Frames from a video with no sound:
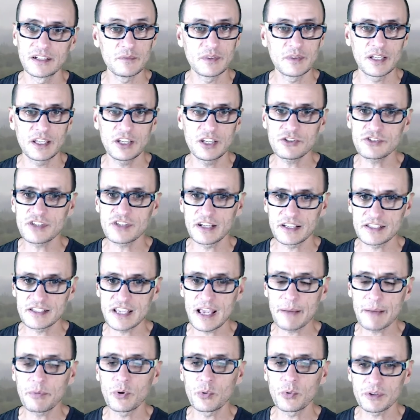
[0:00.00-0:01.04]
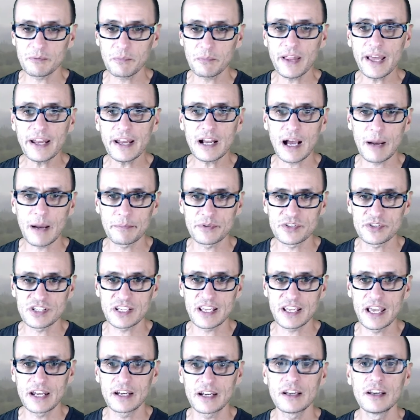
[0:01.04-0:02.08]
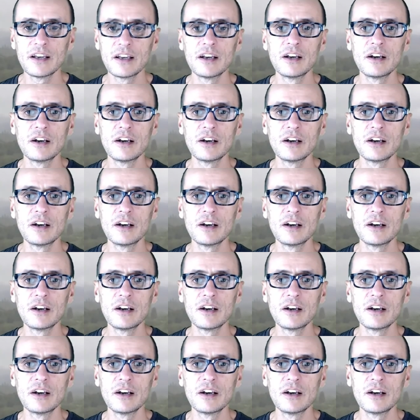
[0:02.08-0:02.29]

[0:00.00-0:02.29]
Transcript: Here's an example with plant hoppers again,